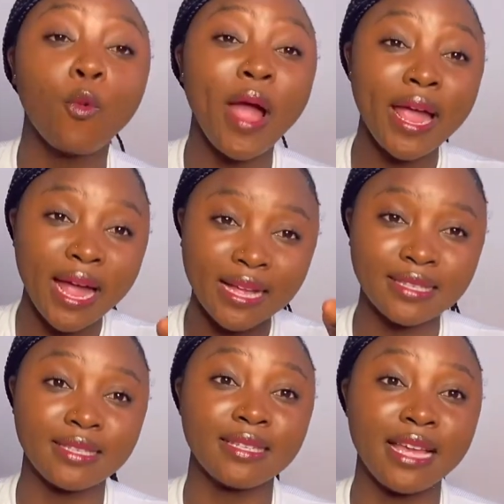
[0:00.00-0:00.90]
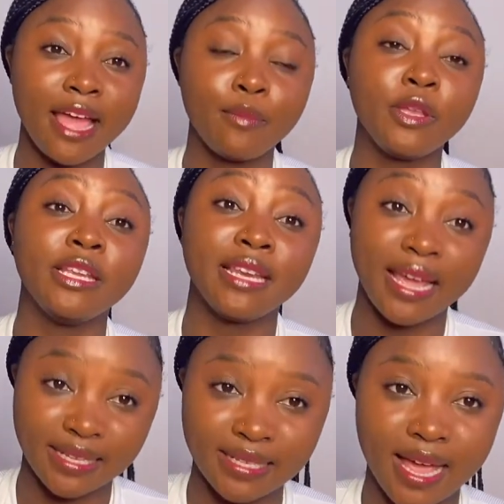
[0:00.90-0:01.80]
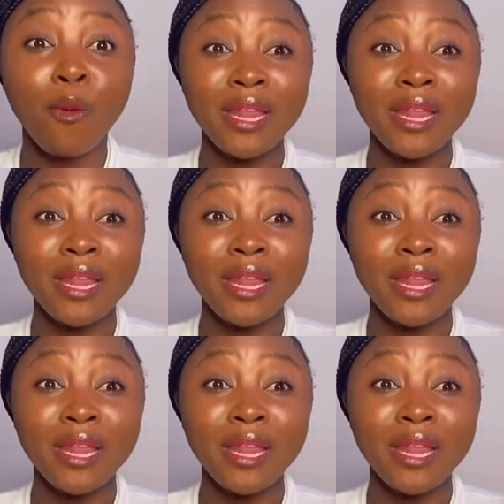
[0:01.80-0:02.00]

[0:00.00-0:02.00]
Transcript: Why can't the guy be the nice guy?